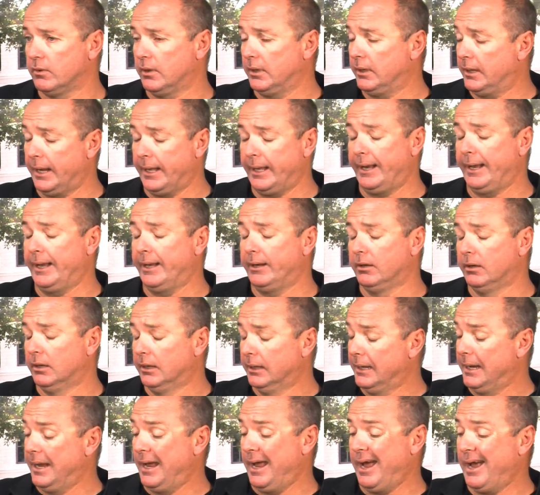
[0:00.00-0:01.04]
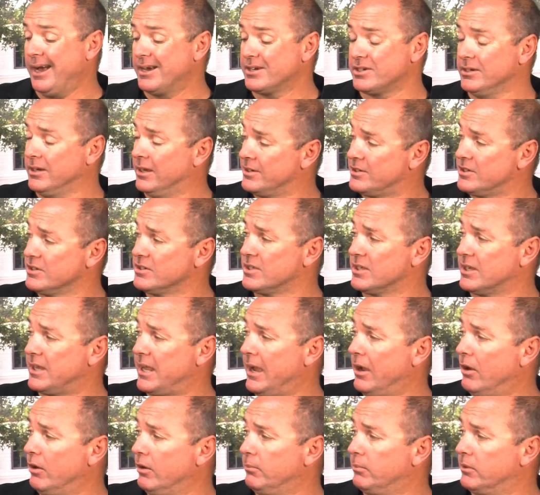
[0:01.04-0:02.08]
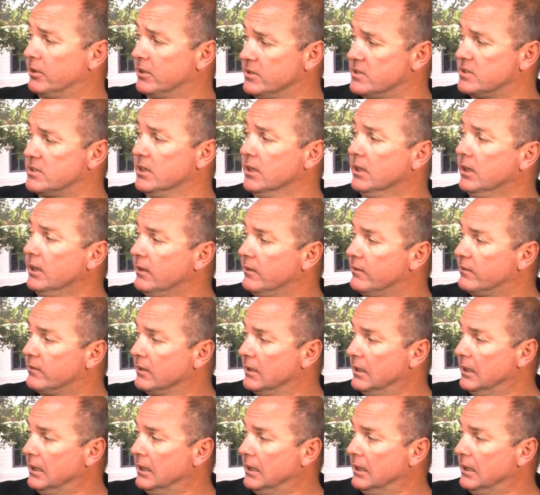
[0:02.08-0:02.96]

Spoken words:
and actually not just the county, but the cities.